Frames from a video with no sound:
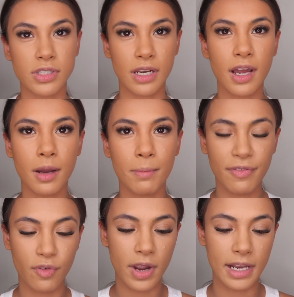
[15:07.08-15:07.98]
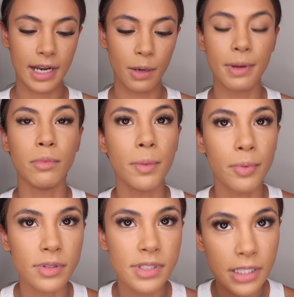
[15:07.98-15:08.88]
I like my forehead a little bit more
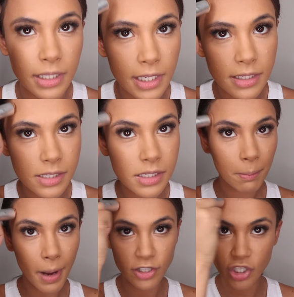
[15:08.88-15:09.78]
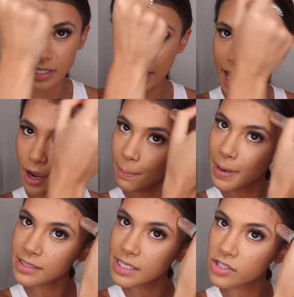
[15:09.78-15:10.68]
bronze than this. But do you see how it
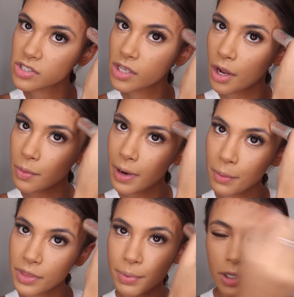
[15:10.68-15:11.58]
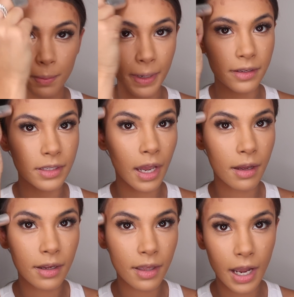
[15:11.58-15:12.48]
blends in so well with the beauty blender?
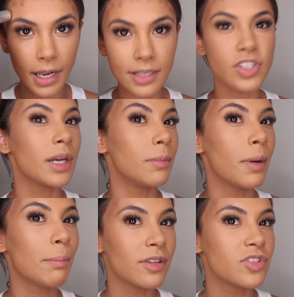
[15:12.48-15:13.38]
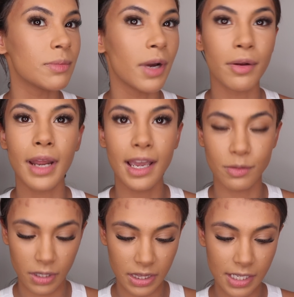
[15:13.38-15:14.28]
I literally am punching my own head
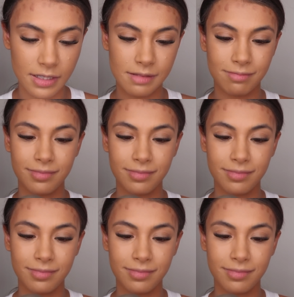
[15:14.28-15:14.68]
with this.